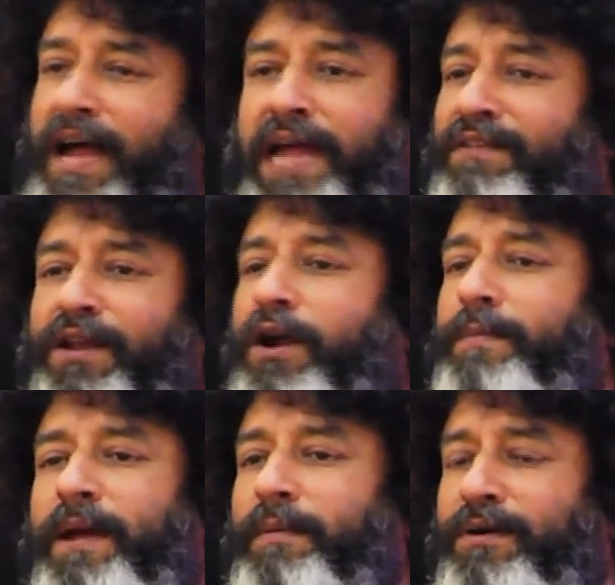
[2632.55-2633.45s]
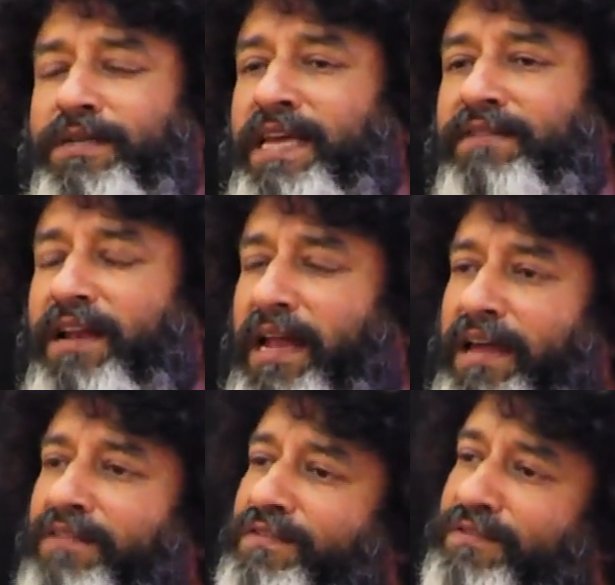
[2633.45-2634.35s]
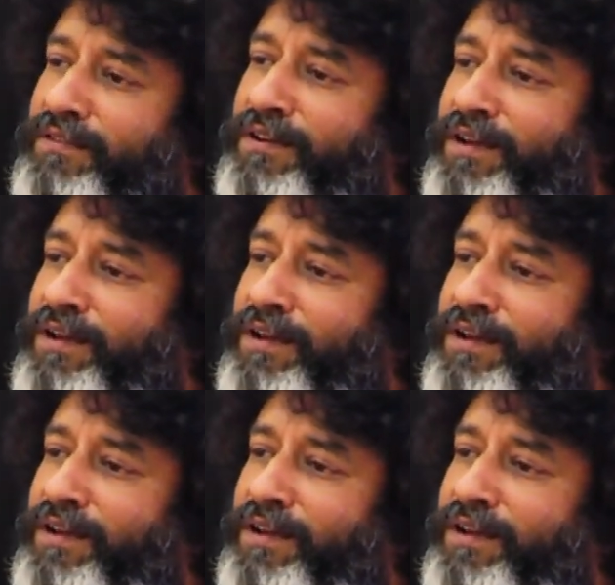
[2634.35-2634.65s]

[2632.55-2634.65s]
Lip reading: I will not be able to save a life.